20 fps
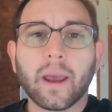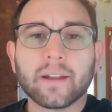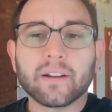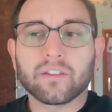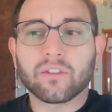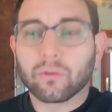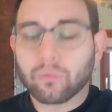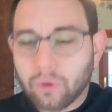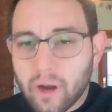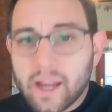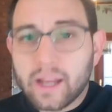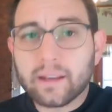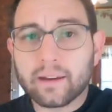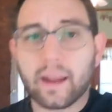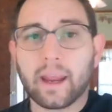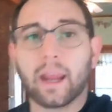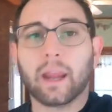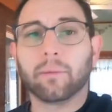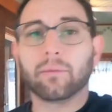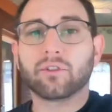and the rain
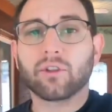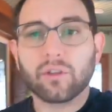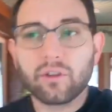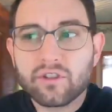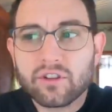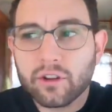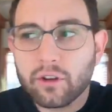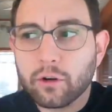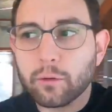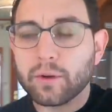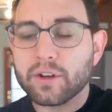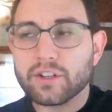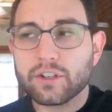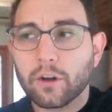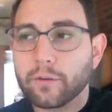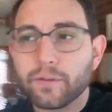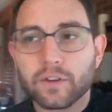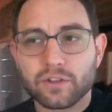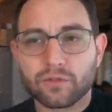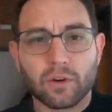came, so there's a little bit of
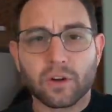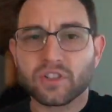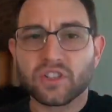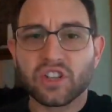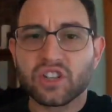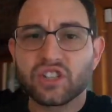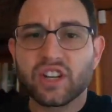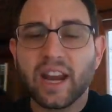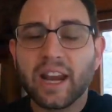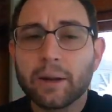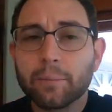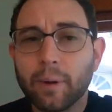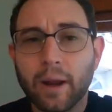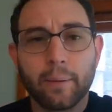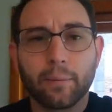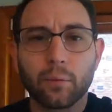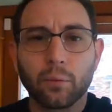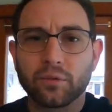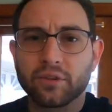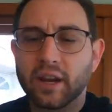surface rust. The
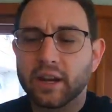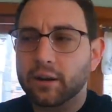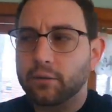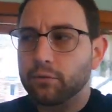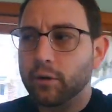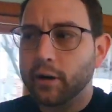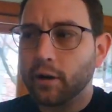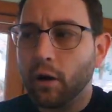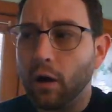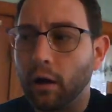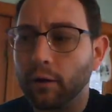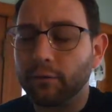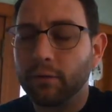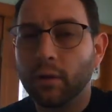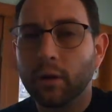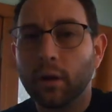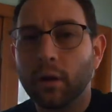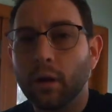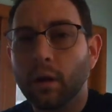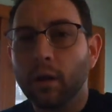sandpaper will take it right off.
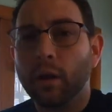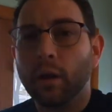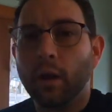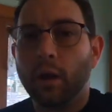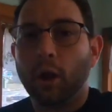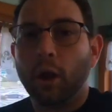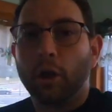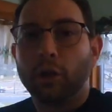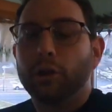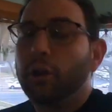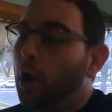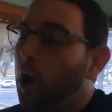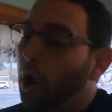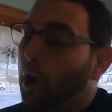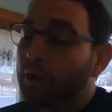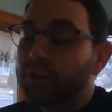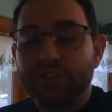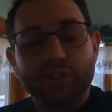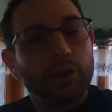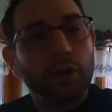
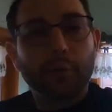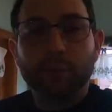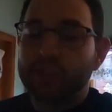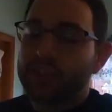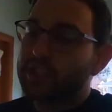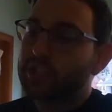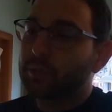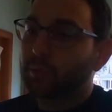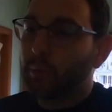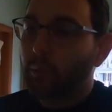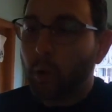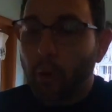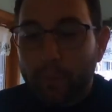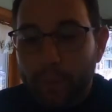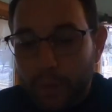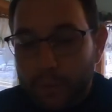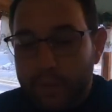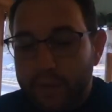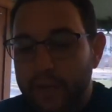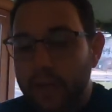No, sir, we won't
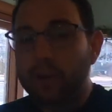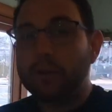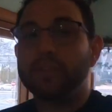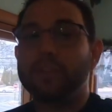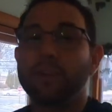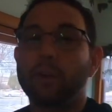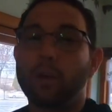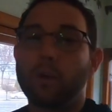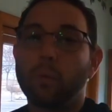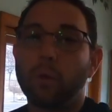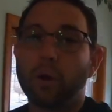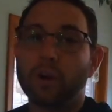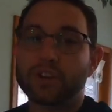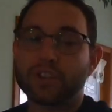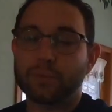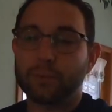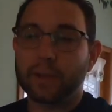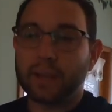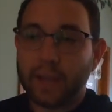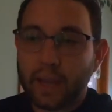be able to guarantee our work,
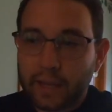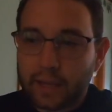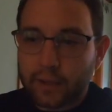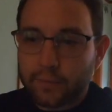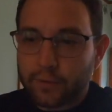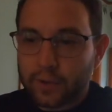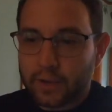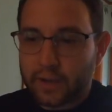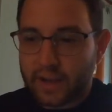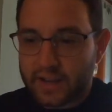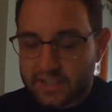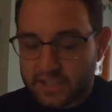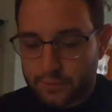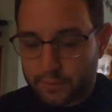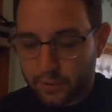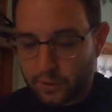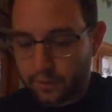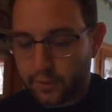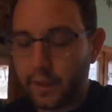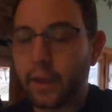so we can't give you an
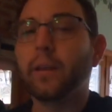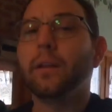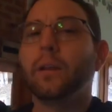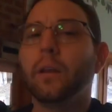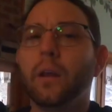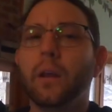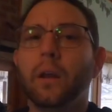estimate on that.